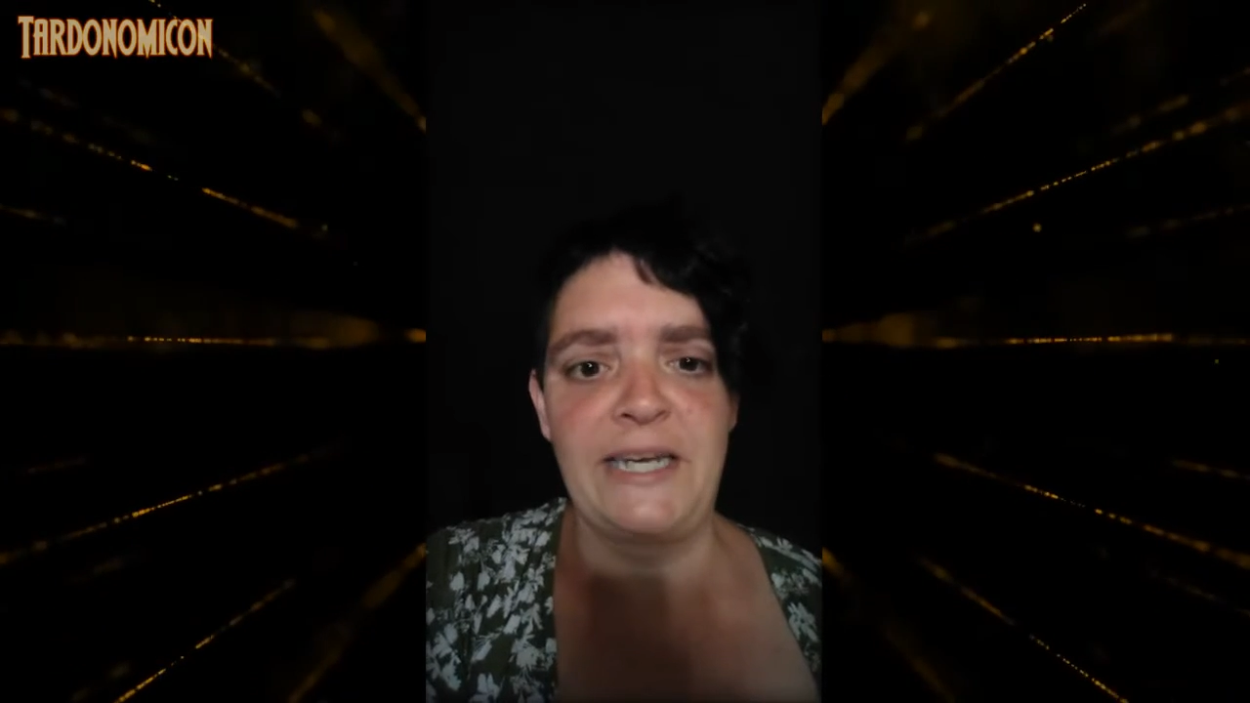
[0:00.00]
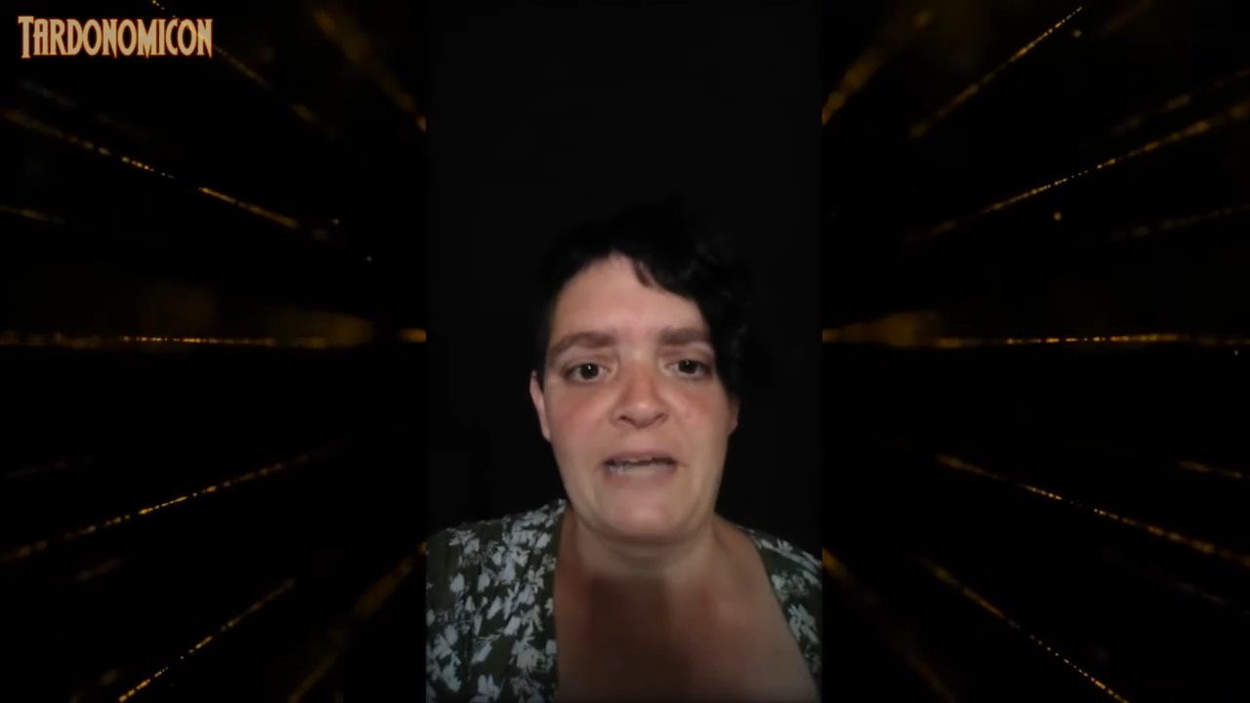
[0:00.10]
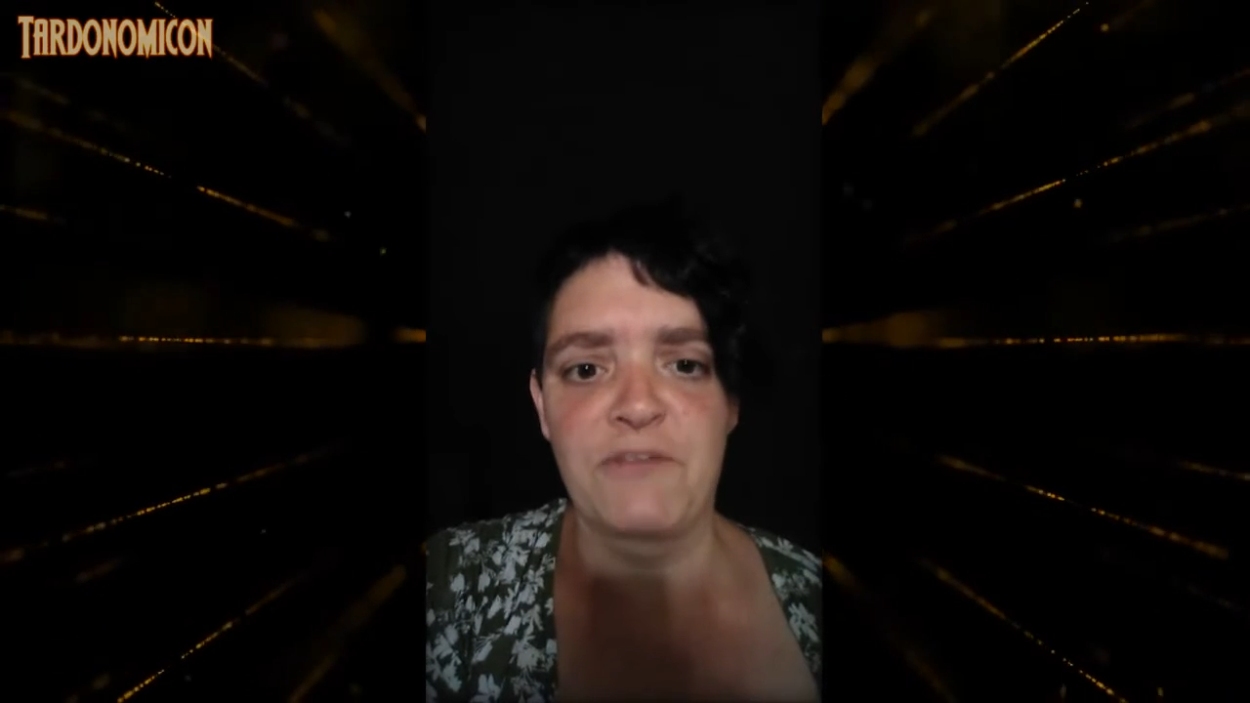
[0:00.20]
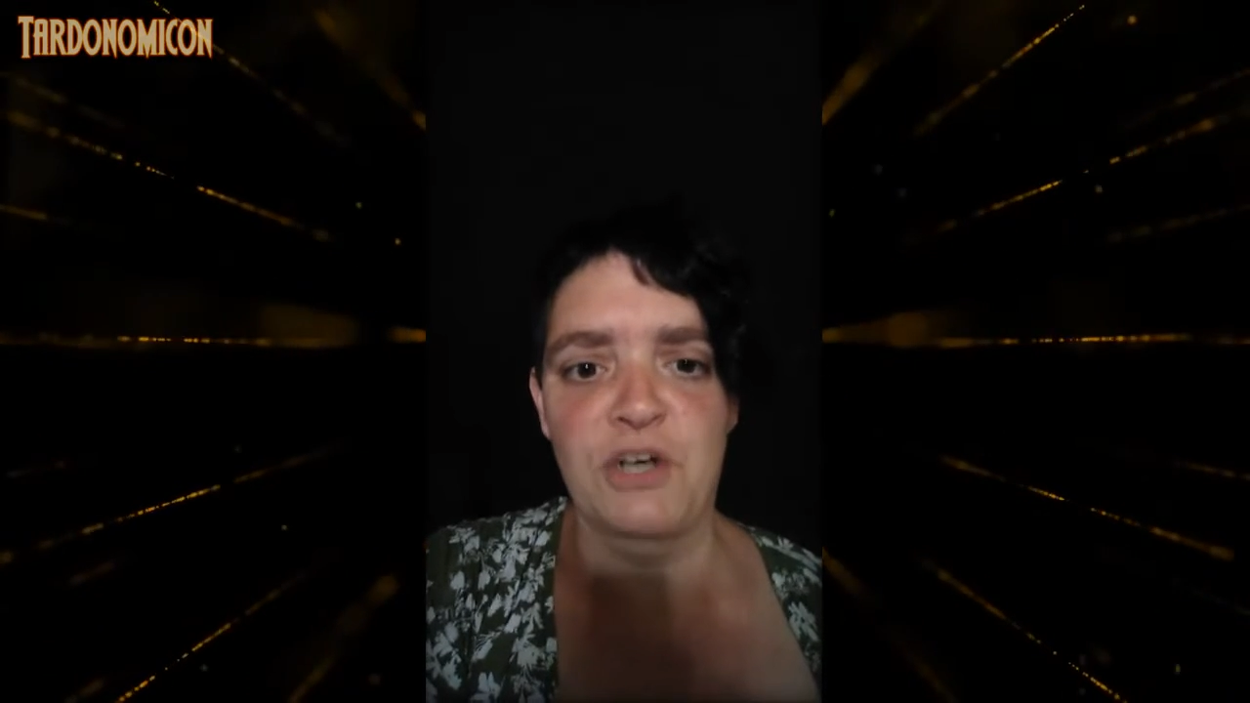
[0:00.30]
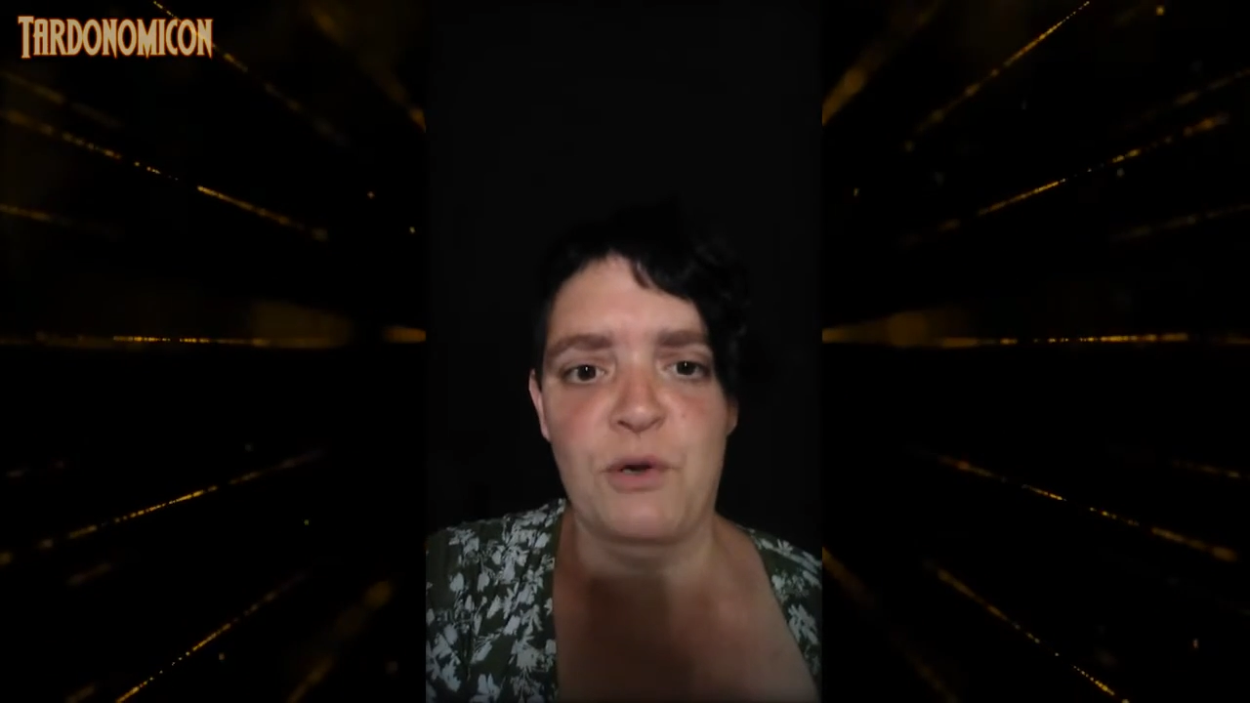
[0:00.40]

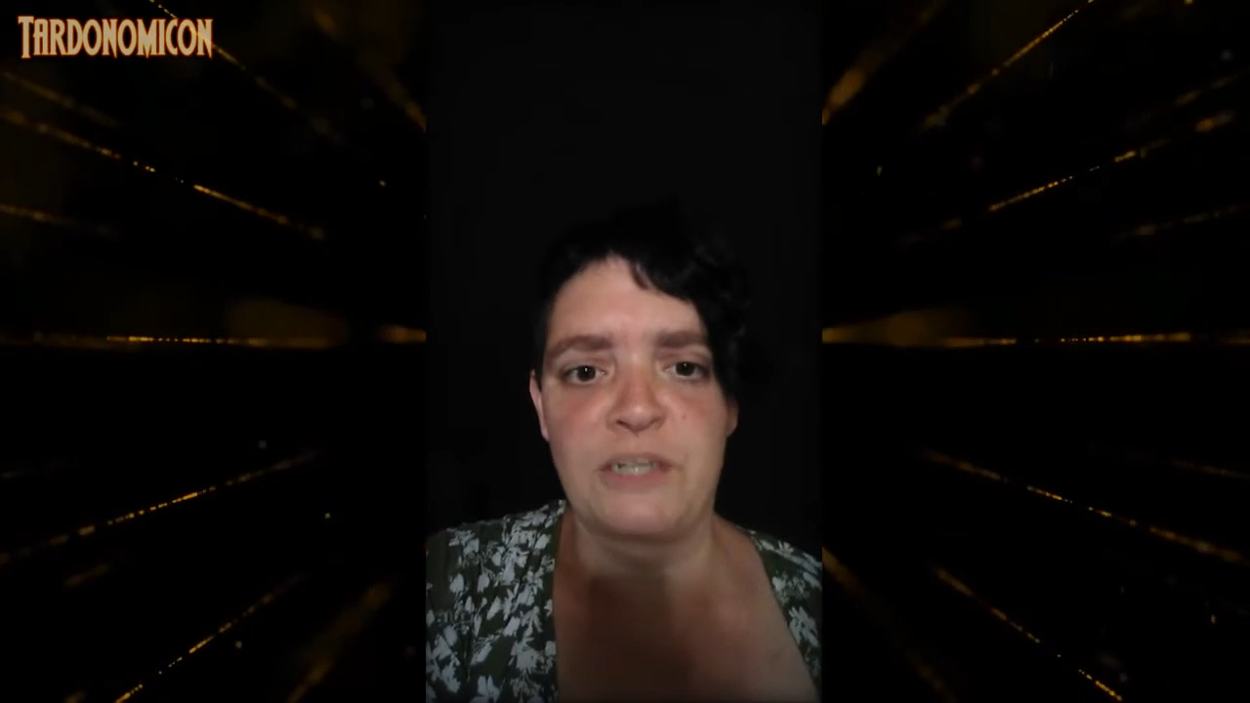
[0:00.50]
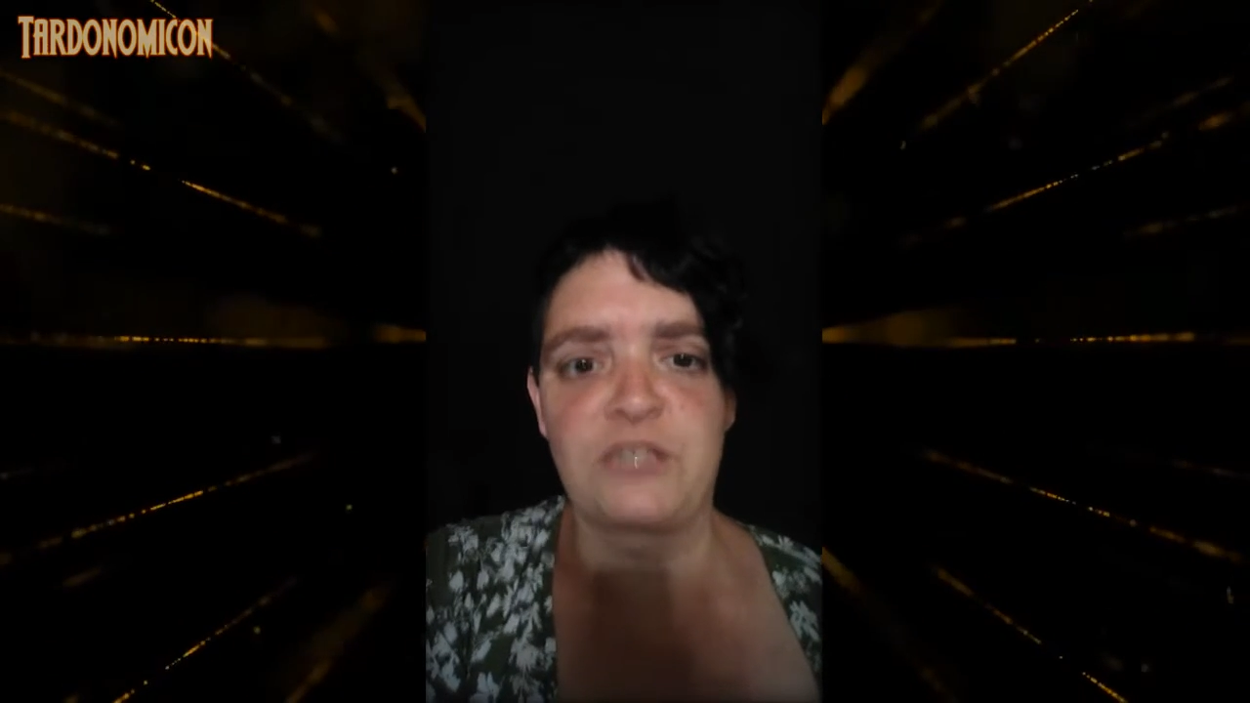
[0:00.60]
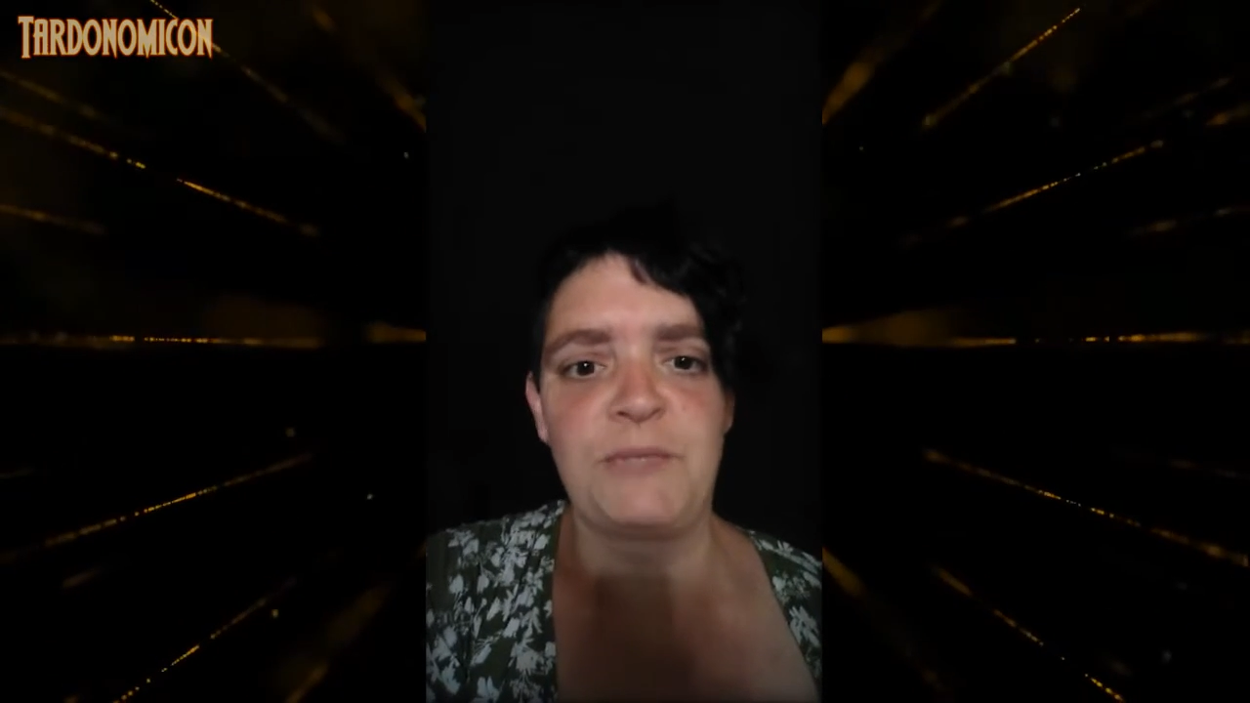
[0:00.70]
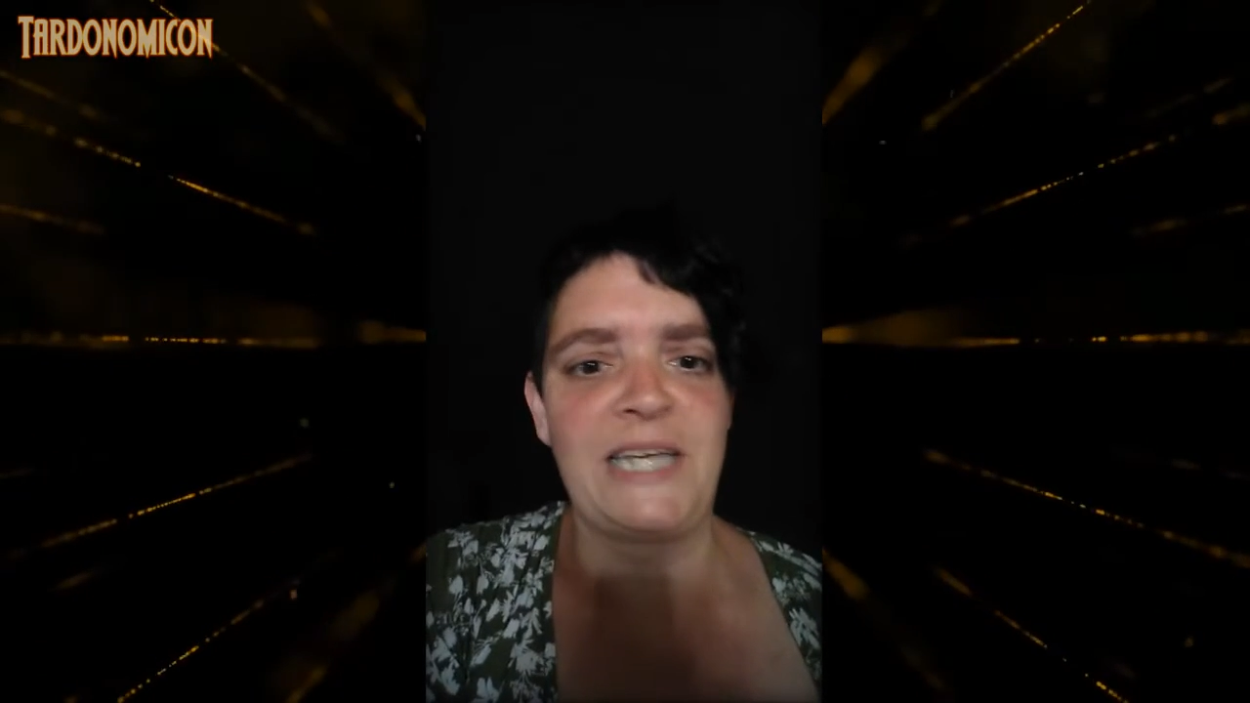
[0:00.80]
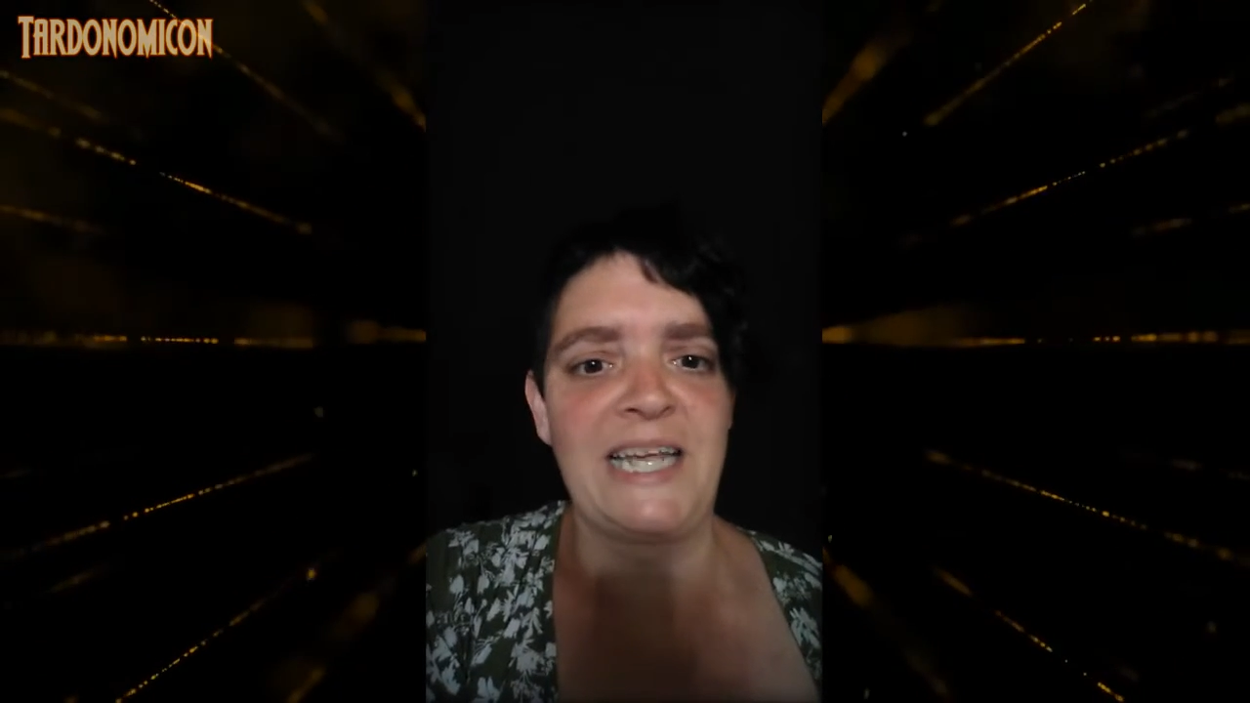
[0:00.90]
never going to be